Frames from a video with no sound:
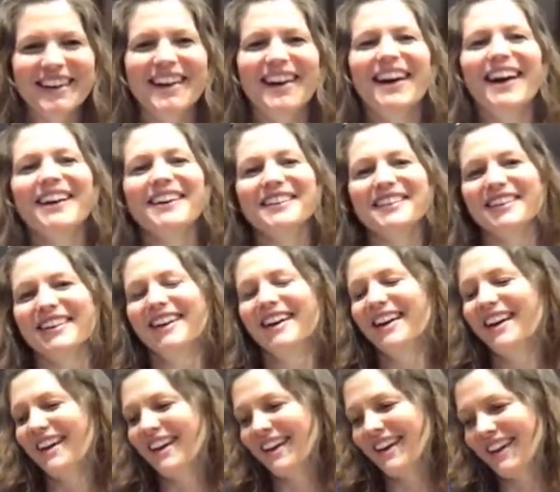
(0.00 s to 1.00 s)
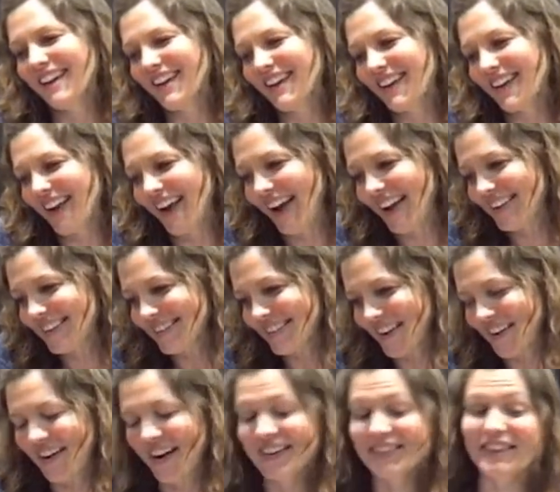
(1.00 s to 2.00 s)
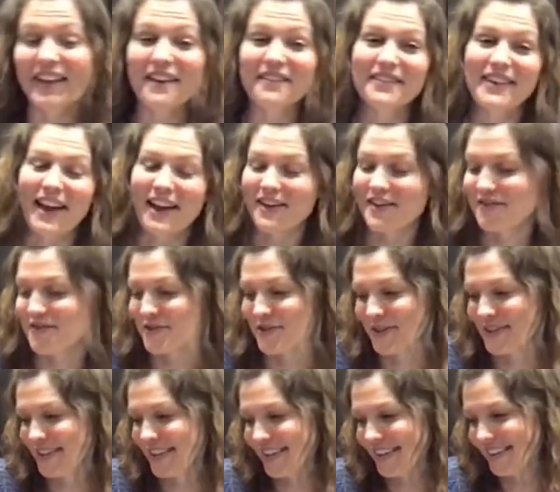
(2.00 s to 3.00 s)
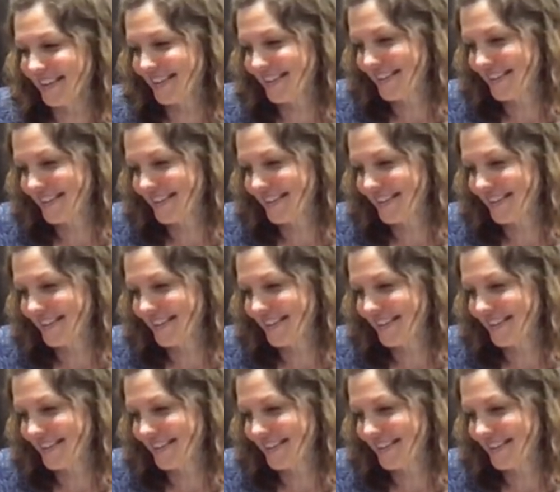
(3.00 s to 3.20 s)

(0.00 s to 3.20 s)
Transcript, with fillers: I don't know. I love California.